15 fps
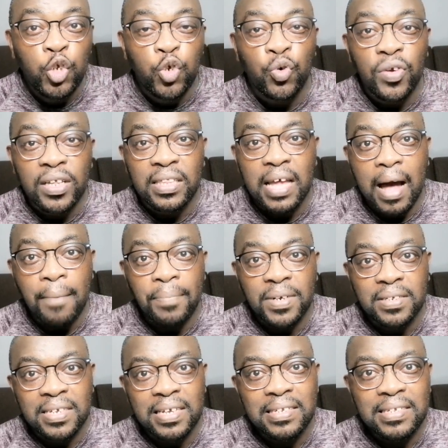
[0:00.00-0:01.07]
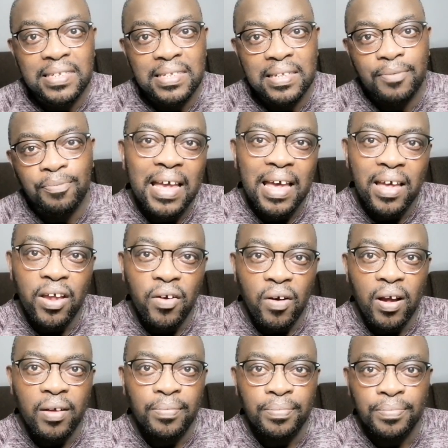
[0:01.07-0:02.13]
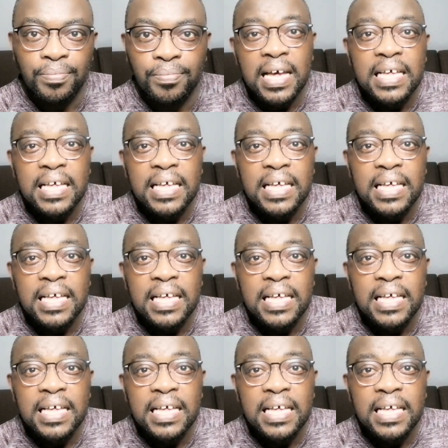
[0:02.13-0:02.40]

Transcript: during the apartheid era,